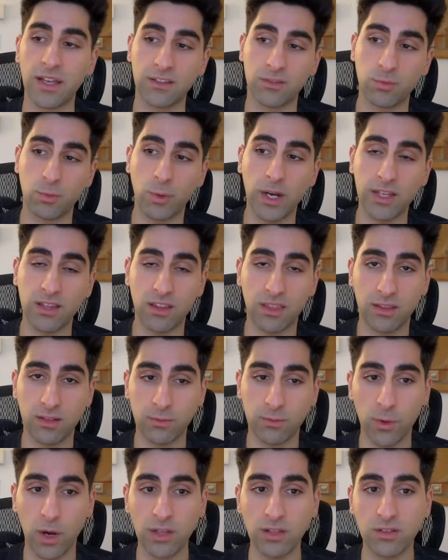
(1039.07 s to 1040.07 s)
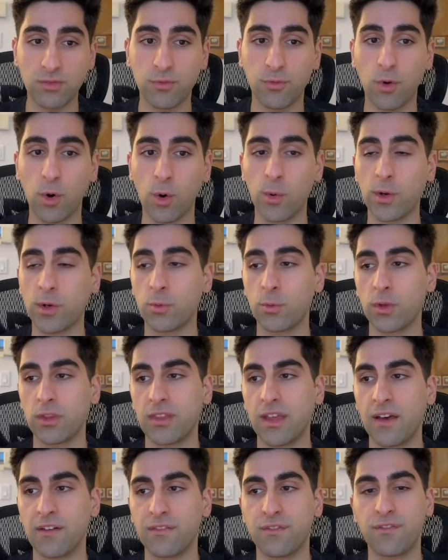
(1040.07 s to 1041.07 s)
as white thrusts forward
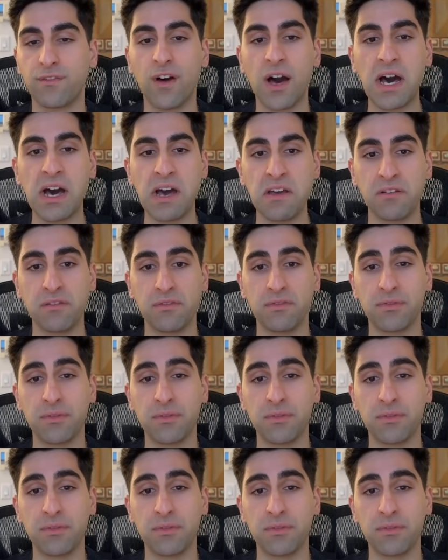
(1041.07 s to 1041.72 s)
with f5.